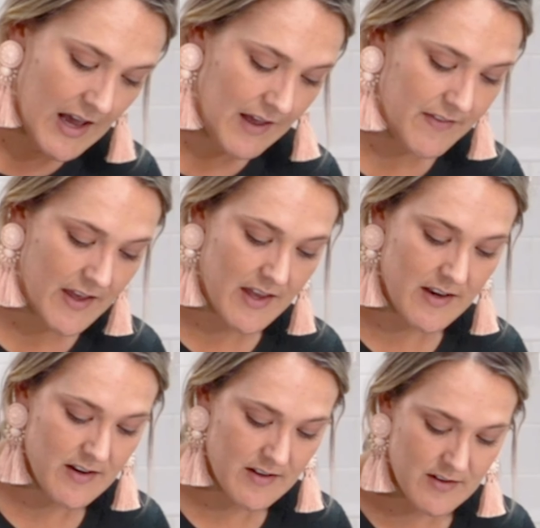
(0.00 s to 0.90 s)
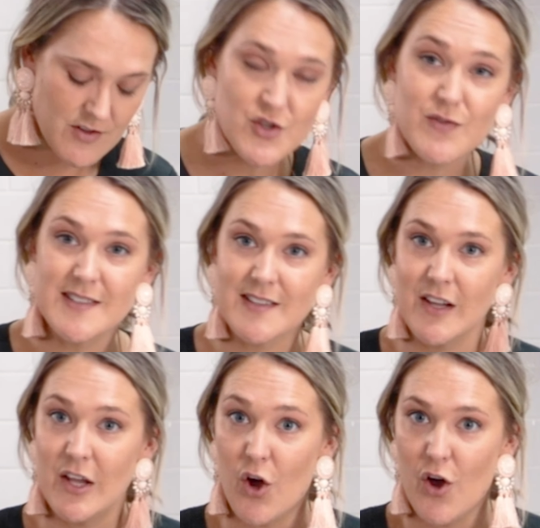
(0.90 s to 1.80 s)
and then drizzle
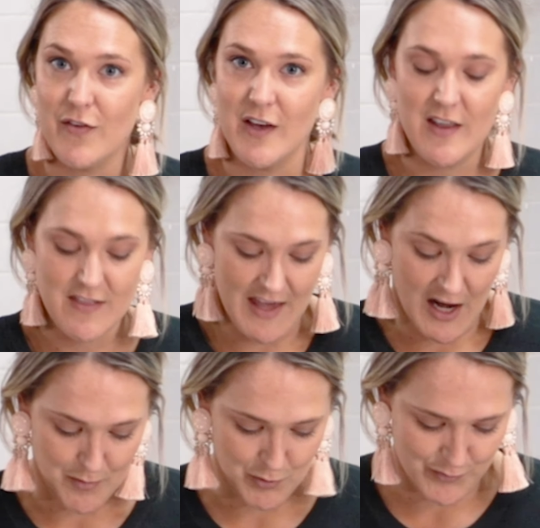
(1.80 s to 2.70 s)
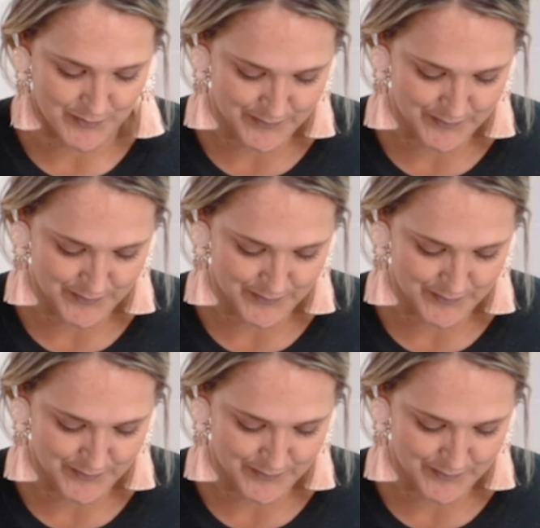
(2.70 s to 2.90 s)
it over the caramel.